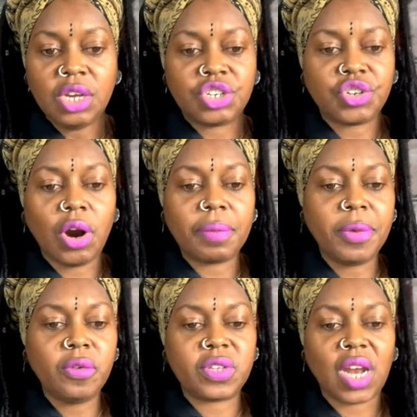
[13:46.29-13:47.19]
Short
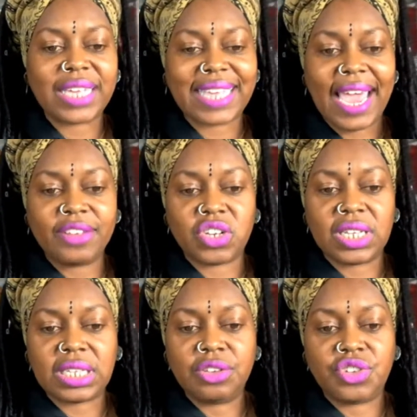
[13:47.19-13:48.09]
moved to Los
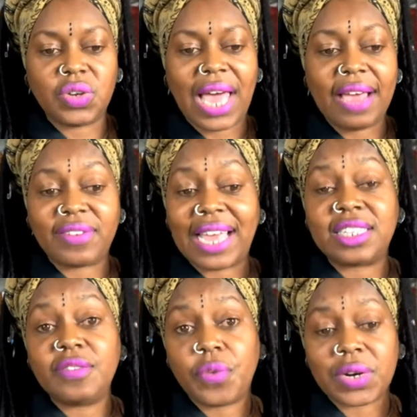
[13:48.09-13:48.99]
Angeles in July of
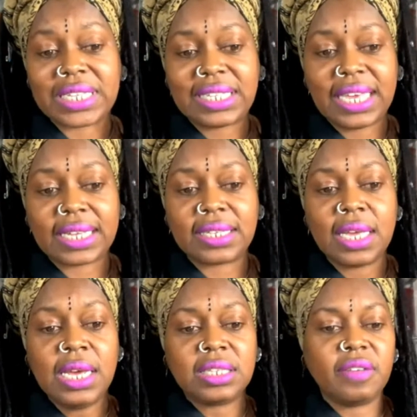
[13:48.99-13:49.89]
1946
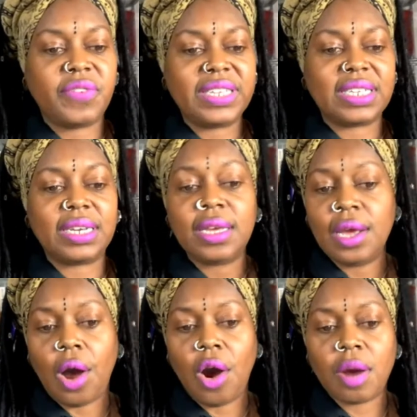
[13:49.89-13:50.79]
to visit
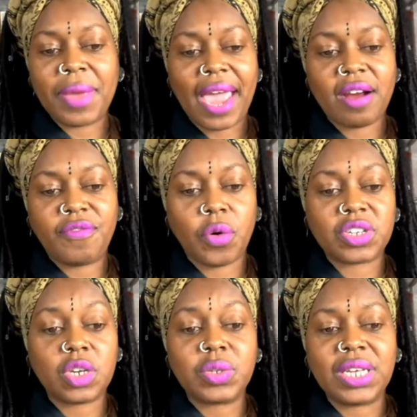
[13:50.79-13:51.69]
Army Air
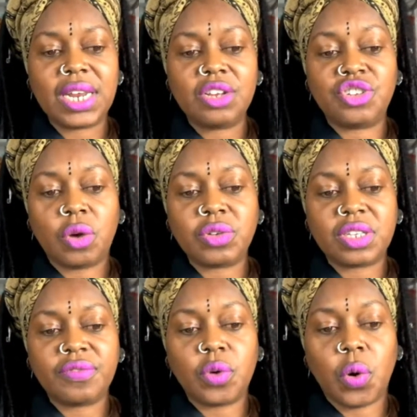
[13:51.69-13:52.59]
Force Lieutenant
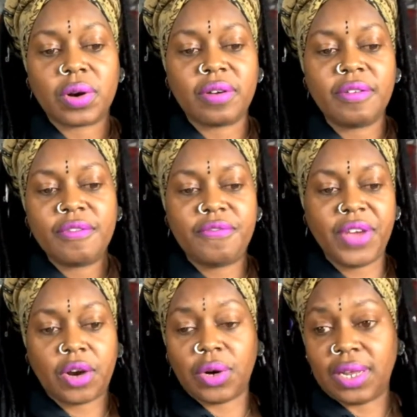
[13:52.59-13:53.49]
Joseph Gordon
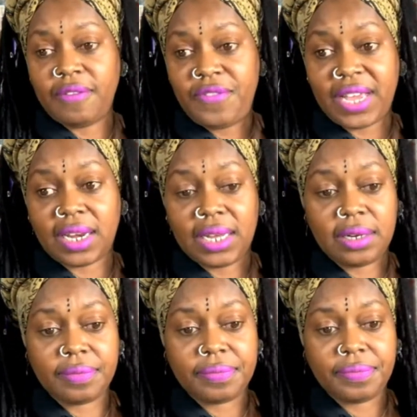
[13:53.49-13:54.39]
Fickling,